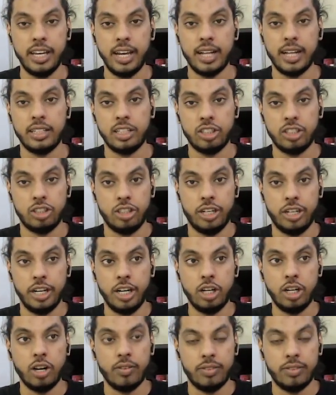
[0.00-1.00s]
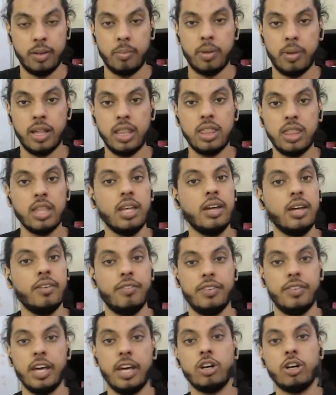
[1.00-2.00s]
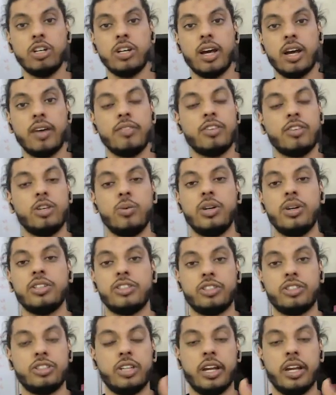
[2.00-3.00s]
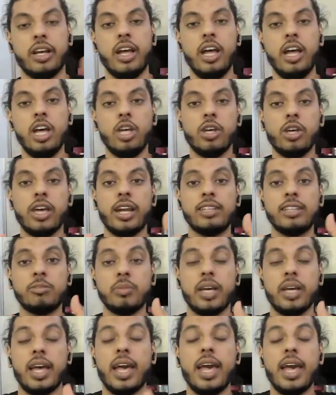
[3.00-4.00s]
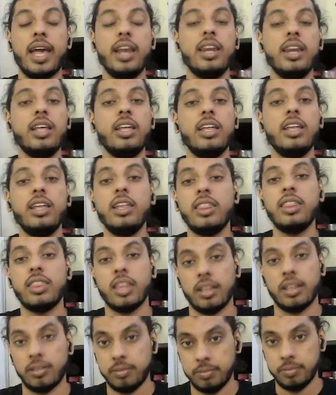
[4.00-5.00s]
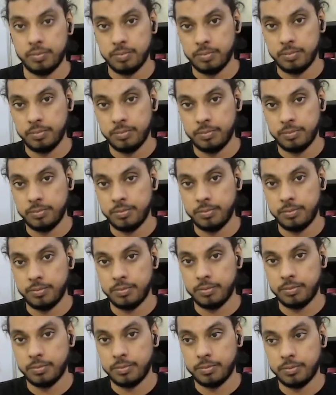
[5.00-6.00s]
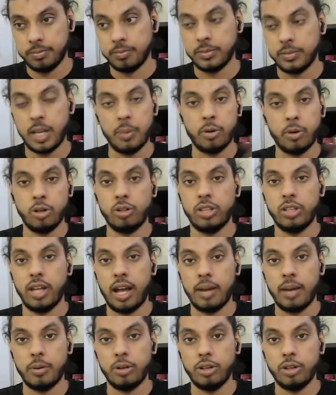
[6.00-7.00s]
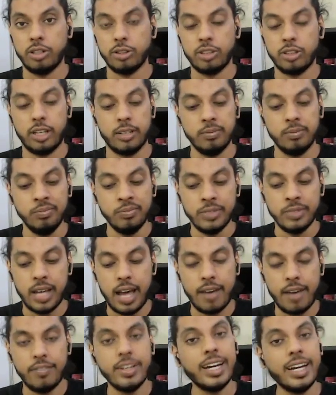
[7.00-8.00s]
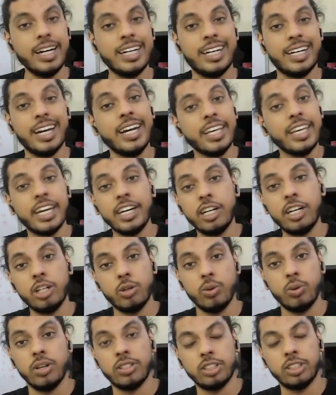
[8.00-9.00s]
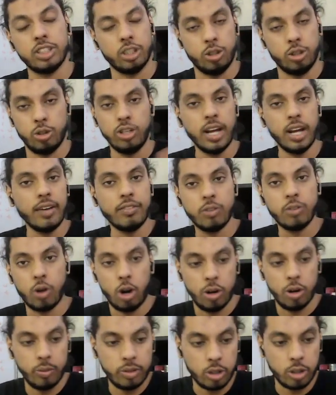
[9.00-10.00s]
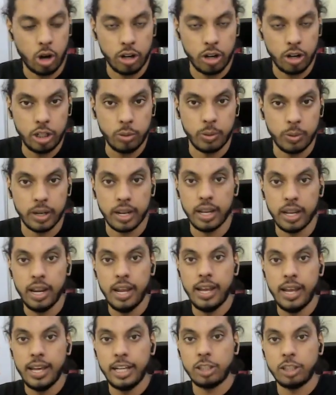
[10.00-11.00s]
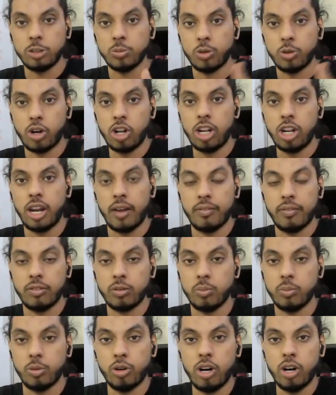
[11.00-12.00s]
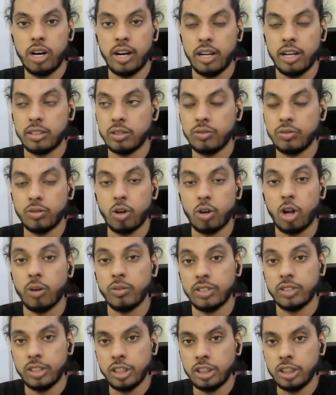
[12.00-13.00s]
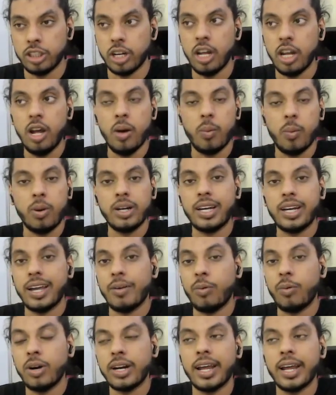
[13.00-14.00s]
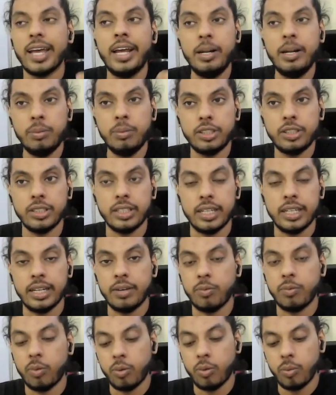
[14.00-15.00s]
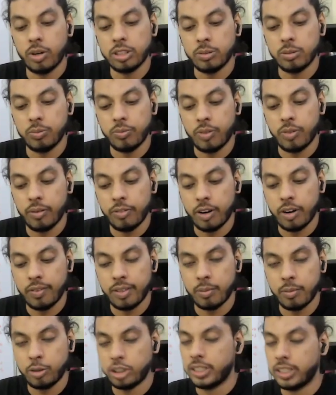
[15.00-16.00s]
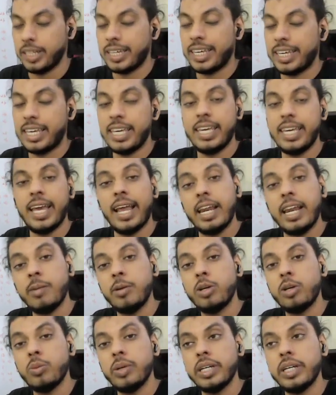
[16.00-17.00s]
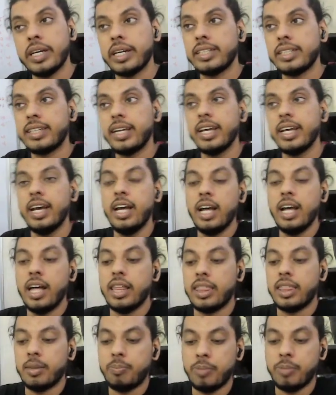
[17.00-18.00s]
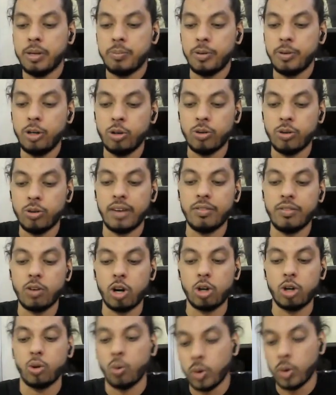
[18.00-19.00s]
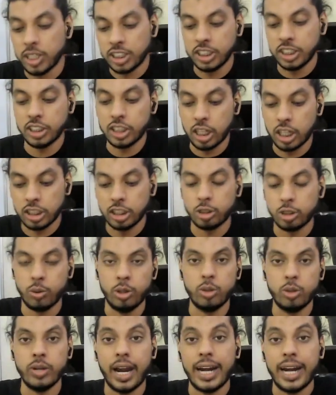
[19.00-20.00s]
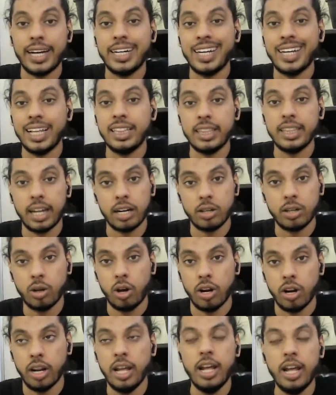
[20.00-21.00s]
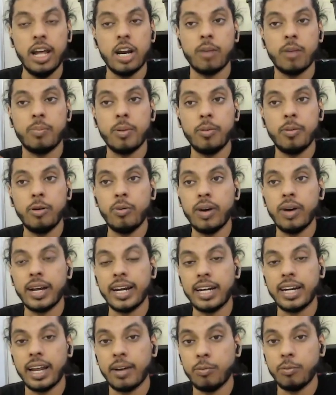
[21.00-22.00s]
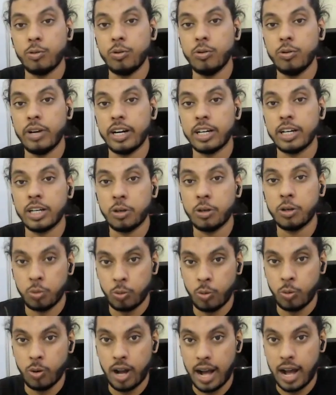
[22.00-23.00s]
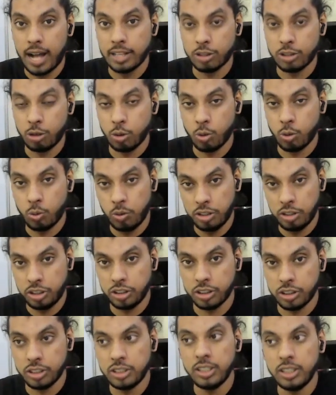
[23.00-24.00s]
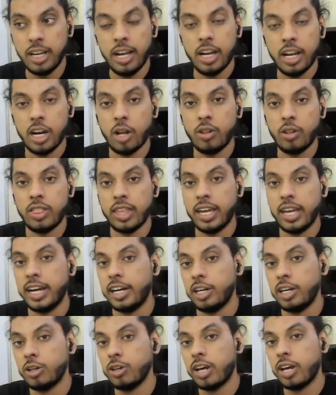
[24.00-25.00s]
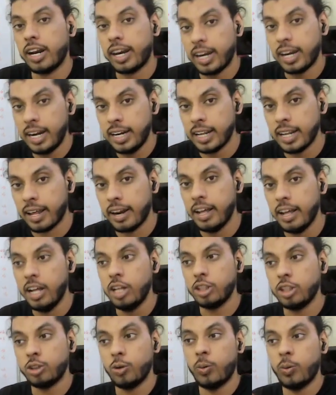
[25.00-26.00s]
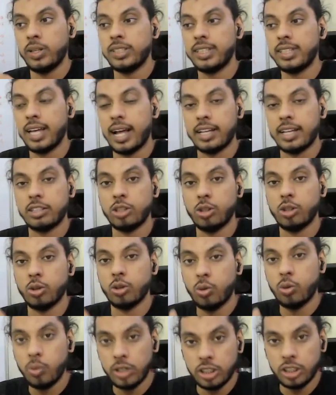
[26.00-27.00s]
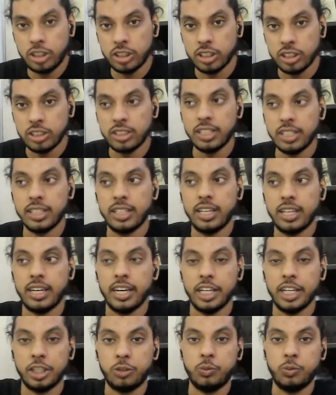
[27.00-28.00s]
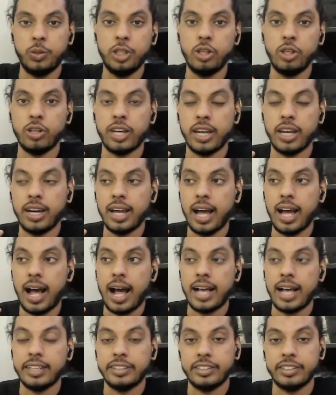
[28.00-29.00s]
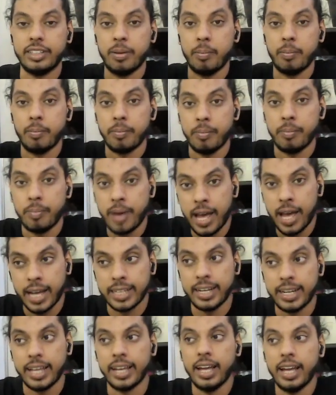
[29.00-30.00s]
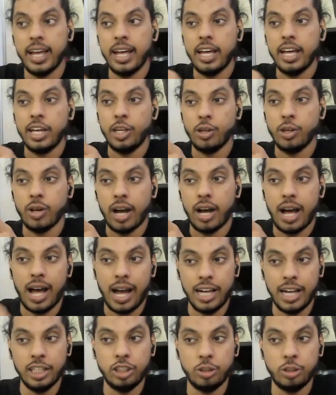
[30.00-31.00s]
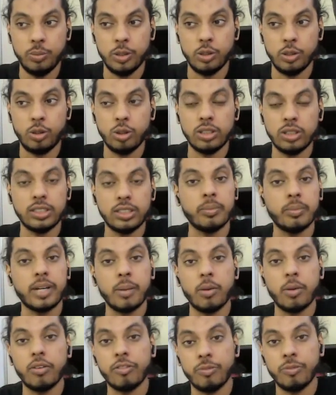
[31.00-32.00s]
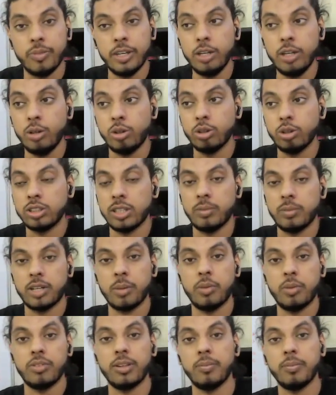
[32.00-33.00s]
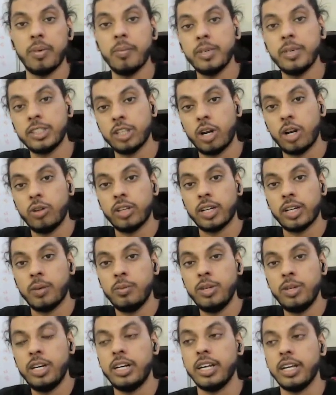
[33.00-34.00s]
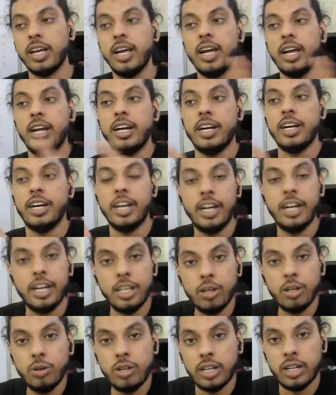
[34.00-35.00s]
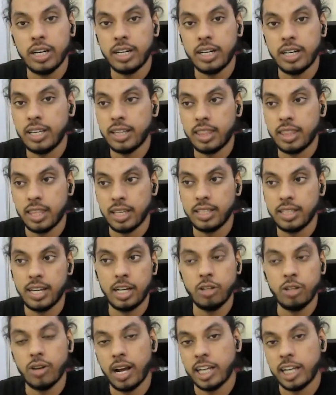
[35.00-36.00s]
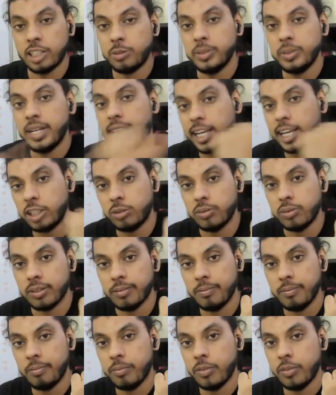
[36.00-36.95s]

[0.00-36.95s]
and this date of the month. We are going to have Q&A sessions. Like, you can ask me anything. I'm going to ask you, like, having a dedicated Q&A session. You don't have content over here. It's more on the lines of conversation. What helps here? What's one of the most key element over here is like the people who have got questions are just going to attend that call. The people who ask you questions, now they get into your radar. So once they ask you questions, the next week you can ask them back. Like, You asked me, you took some time off me, you took some time off the members around the community. Did the thing that you asked me last week?